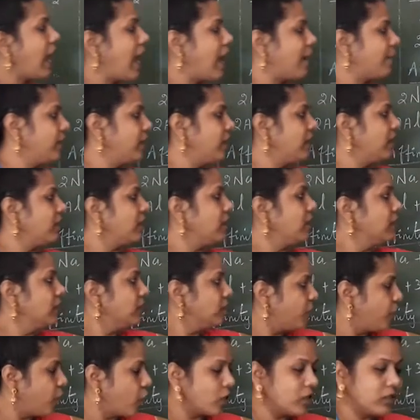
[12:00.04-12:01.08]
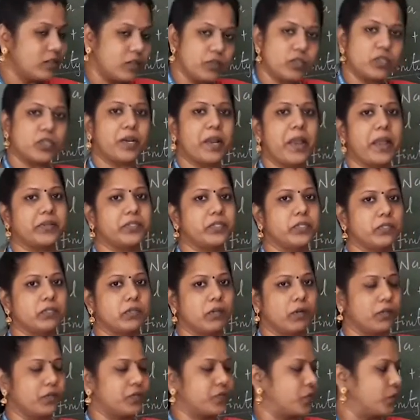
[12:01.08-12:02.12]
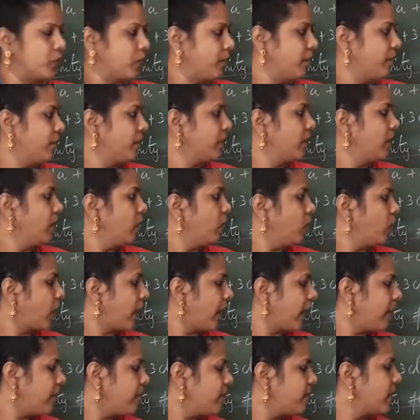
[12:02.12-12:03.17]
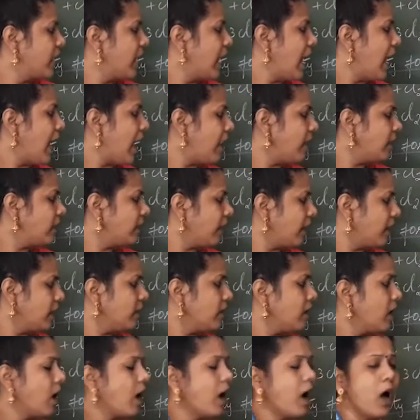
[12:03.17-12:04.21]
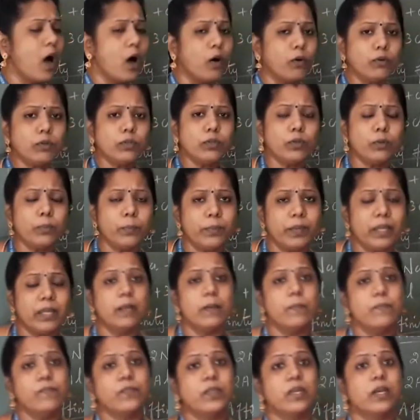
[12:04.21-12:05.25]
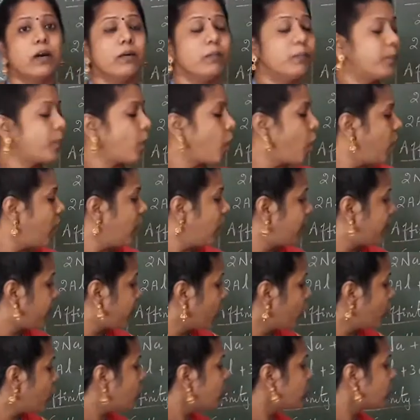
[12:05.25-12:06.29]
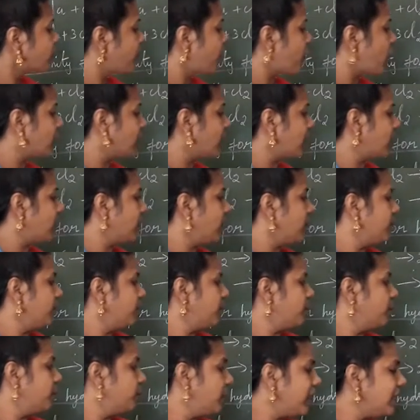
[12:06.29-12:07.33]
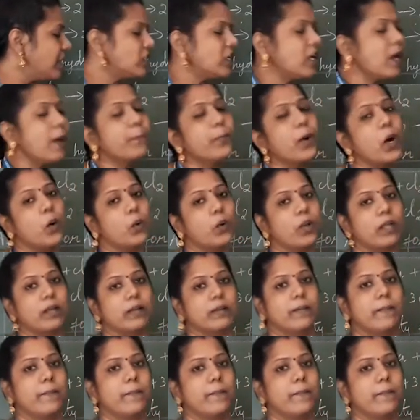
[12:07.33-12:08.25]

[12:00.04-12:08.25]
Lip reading: happening for this reactions also. Okay, and then how to be produce for that bleaching powder.